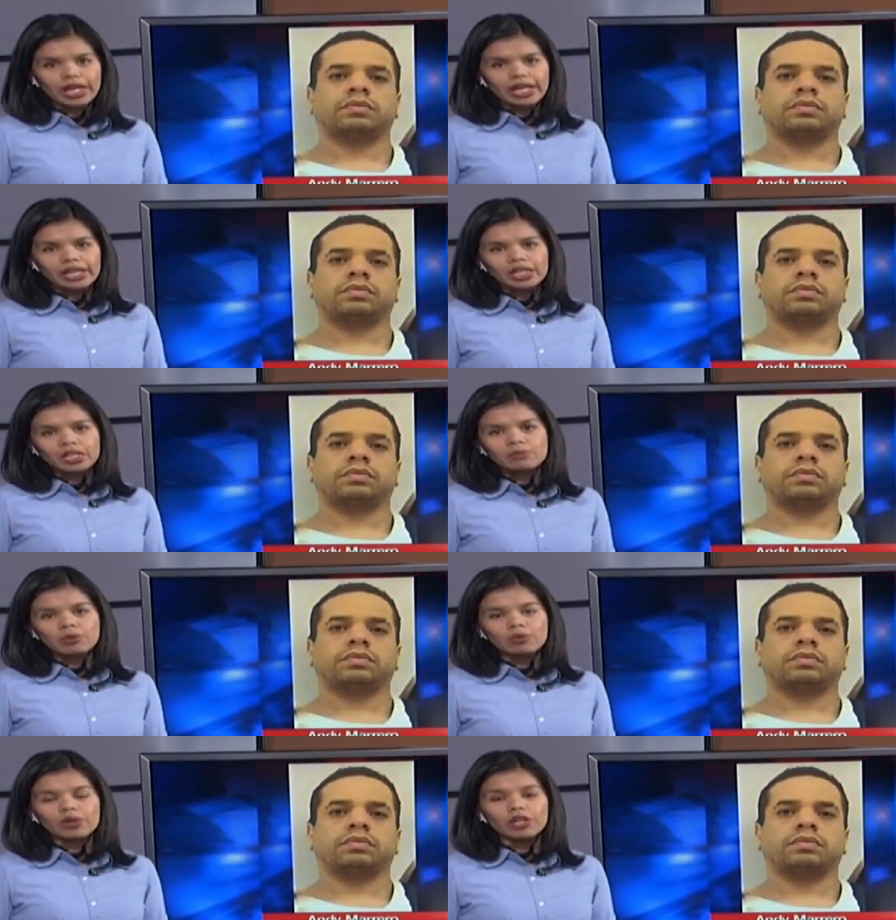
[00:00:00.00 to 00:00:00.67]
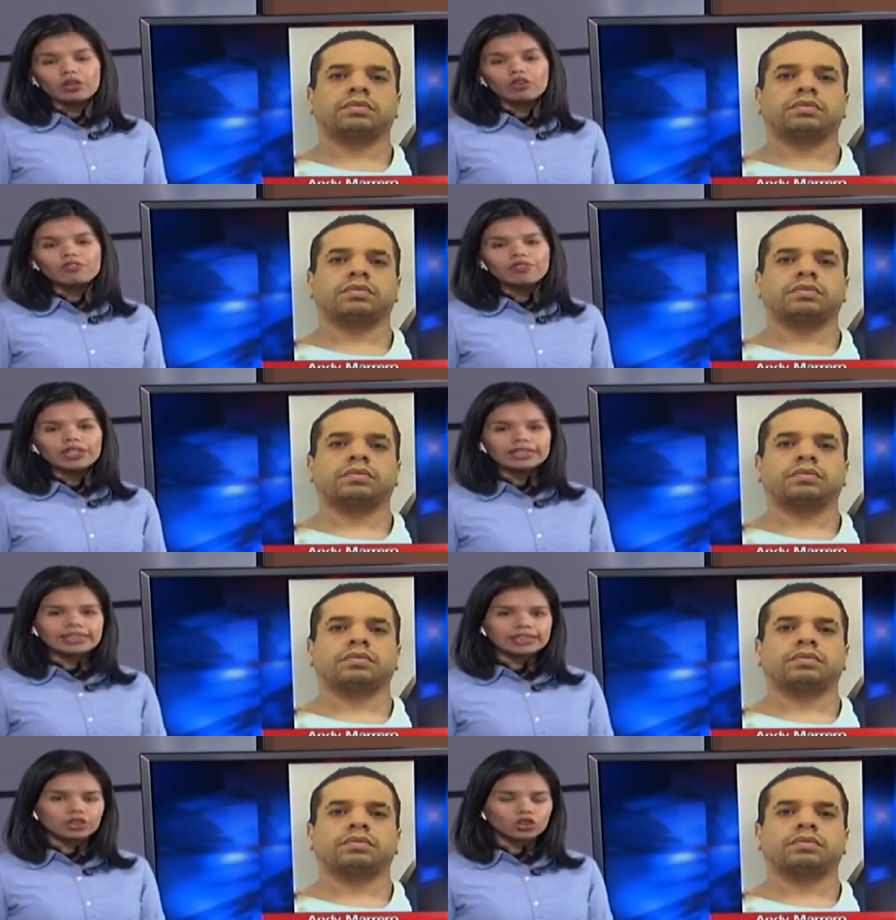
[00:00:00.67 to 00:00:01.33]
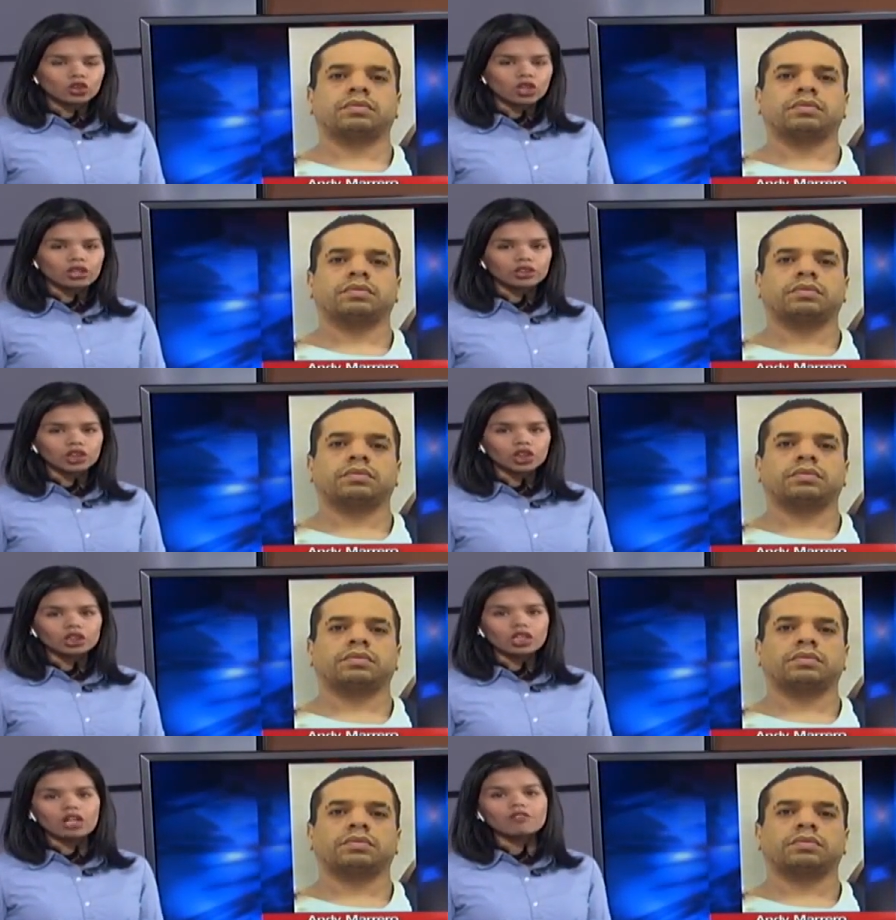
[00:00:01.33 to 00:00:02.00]
Speaker 1: Andy Marrero faces
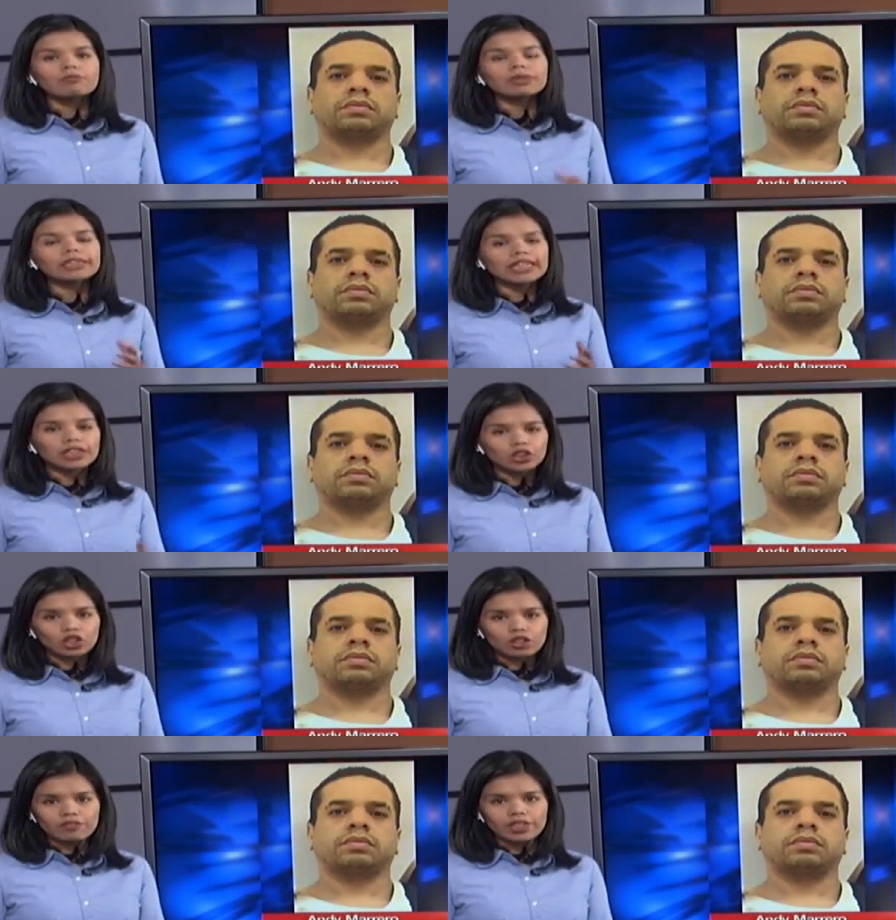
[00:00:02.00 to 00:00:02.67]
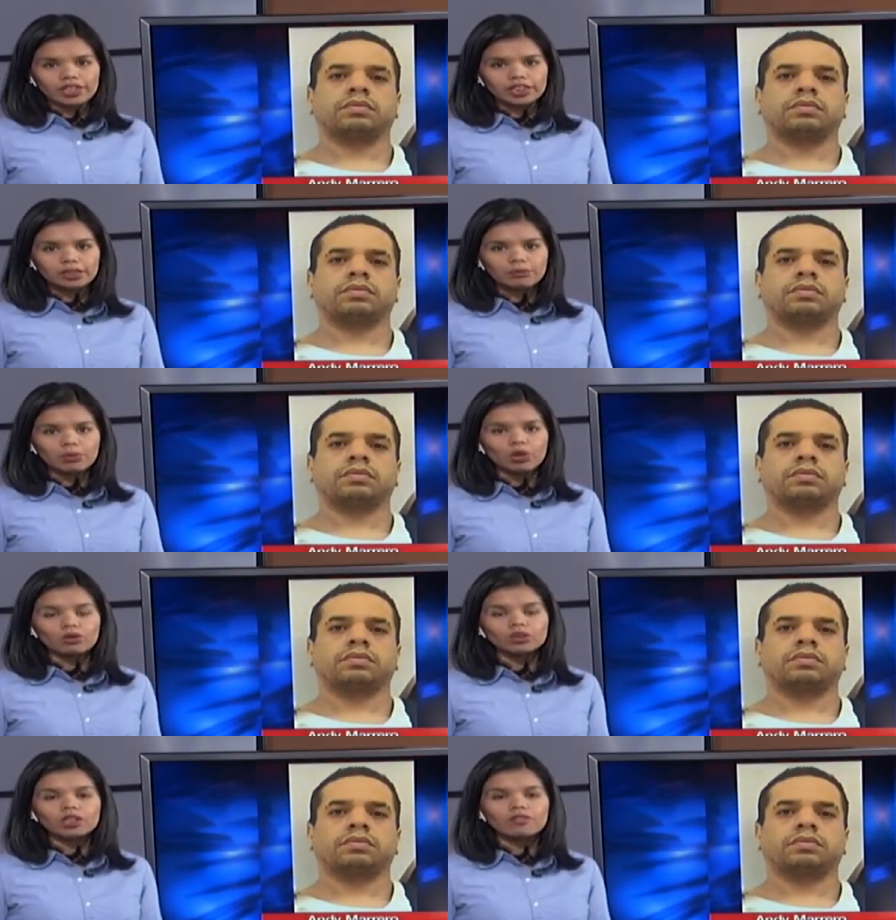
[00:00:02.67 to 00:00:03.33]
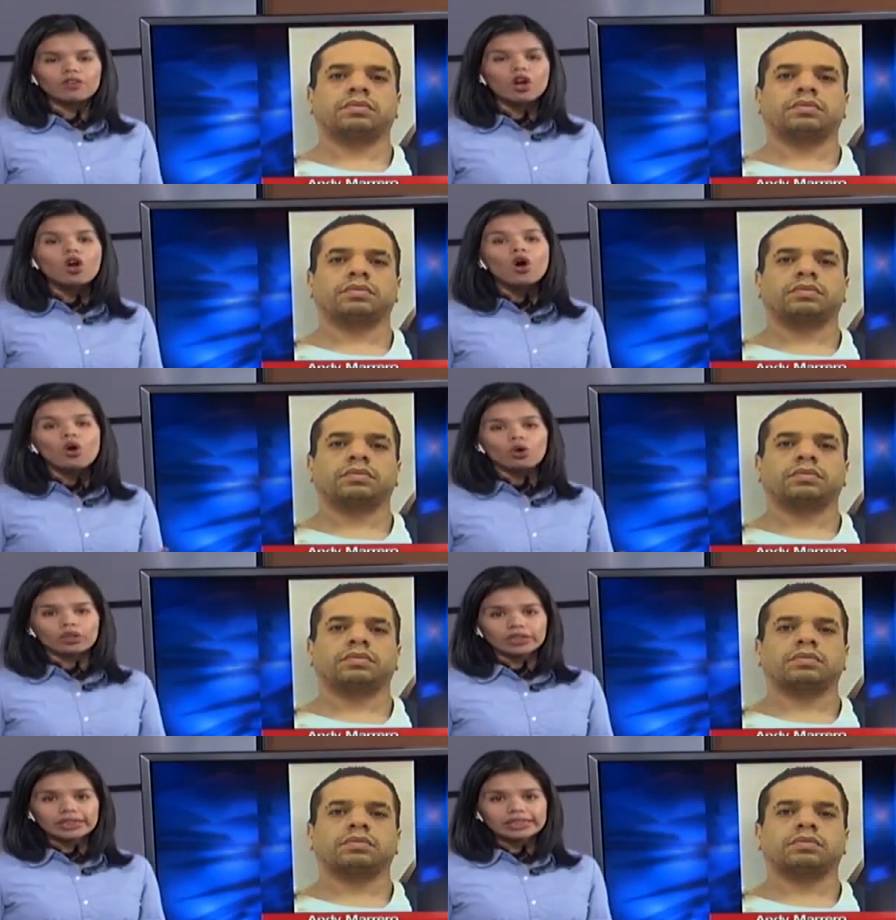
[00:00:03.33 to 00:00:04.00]
charges of possession of an explosive
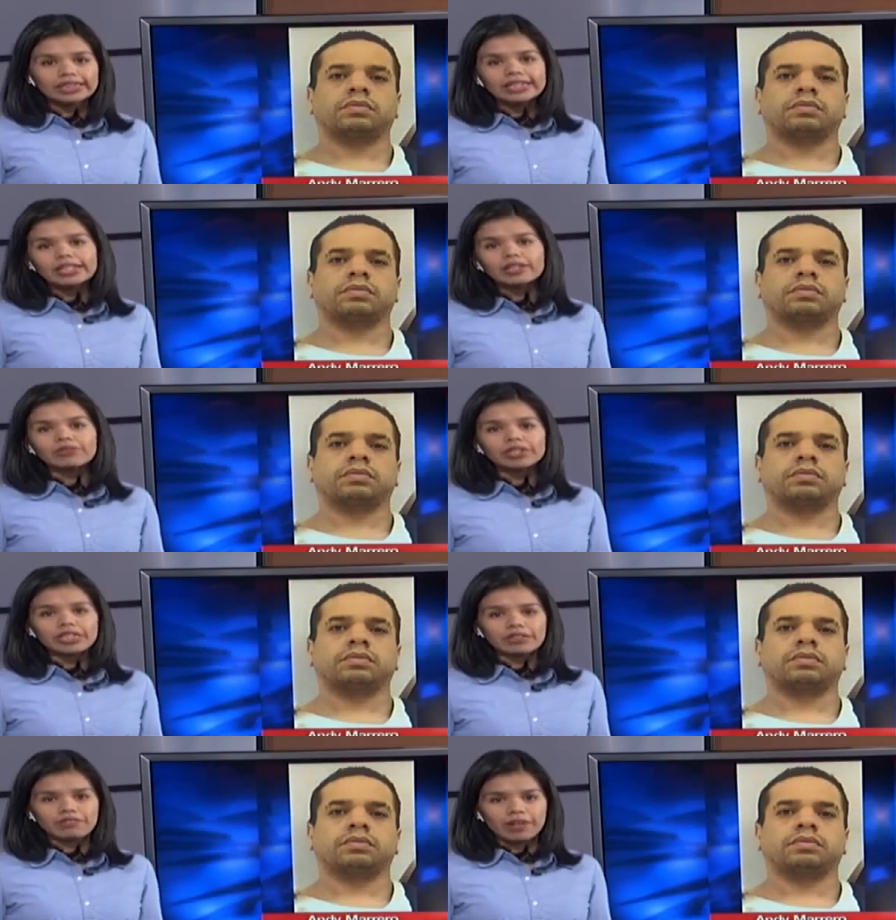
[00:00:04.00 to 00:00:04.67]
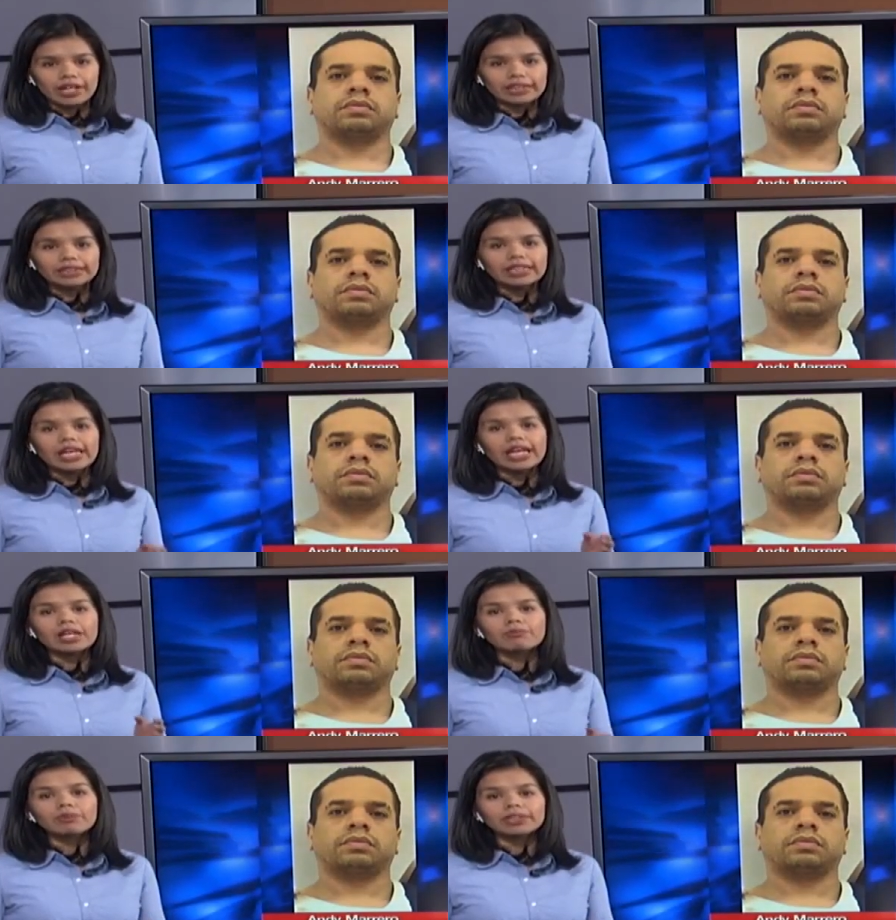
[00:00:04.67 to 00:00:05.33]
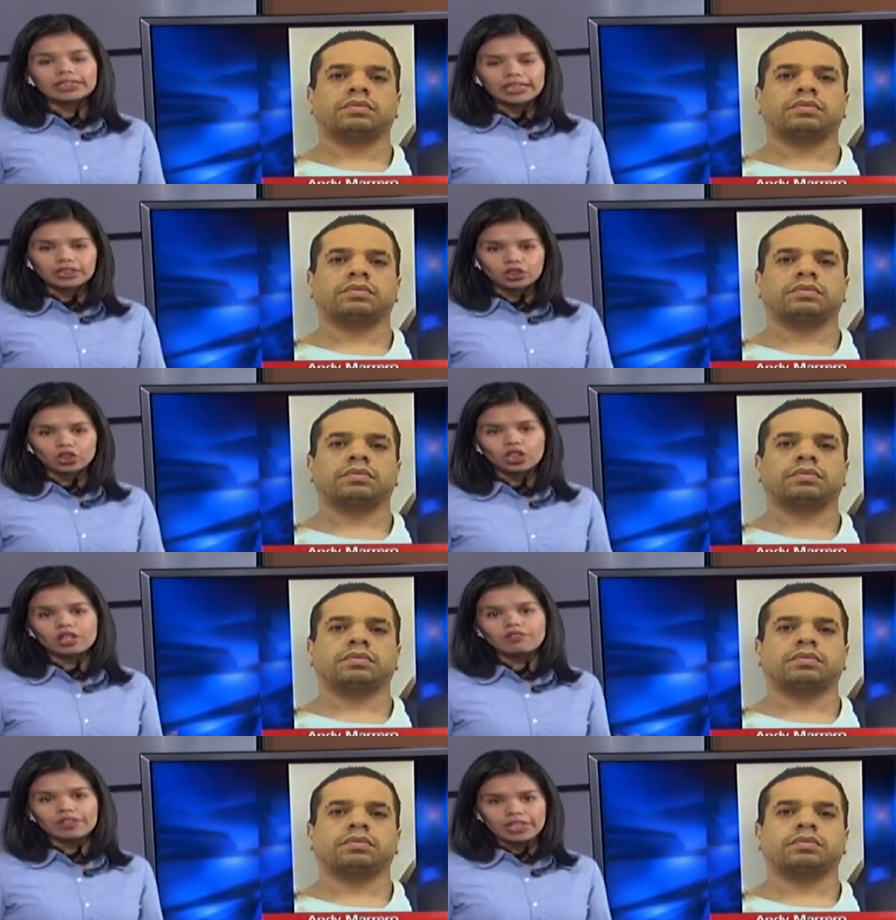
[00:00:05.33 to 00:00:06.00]
or incendiary device and possession
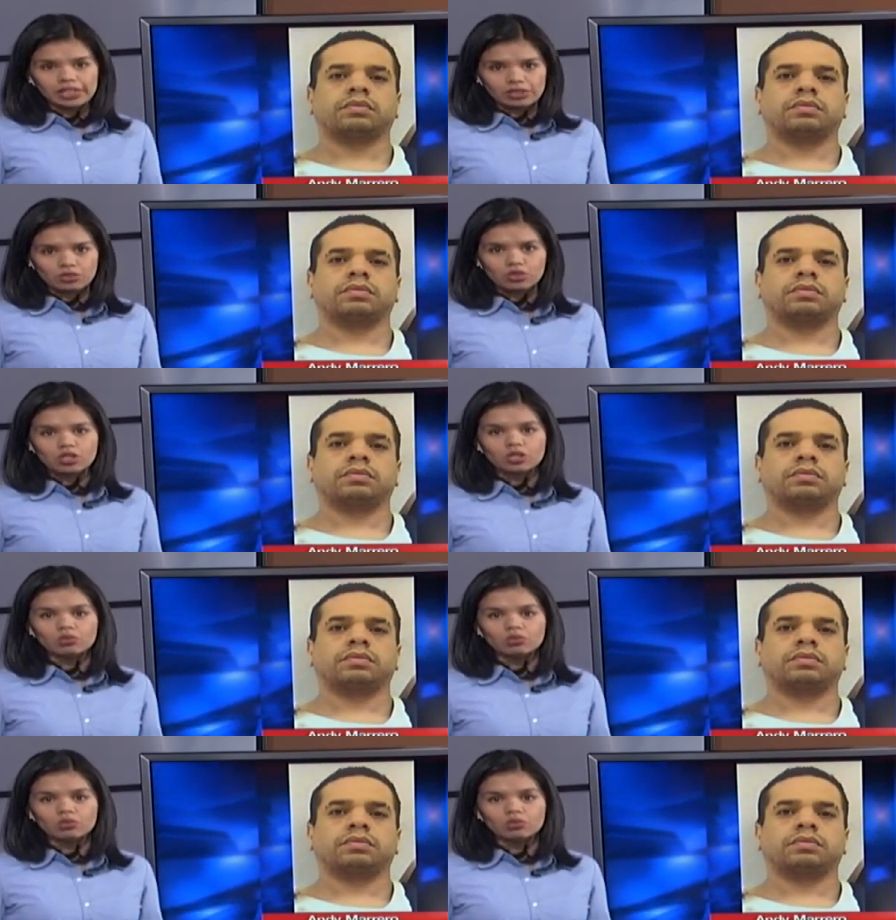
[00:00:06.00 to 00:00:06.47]
of a dangerous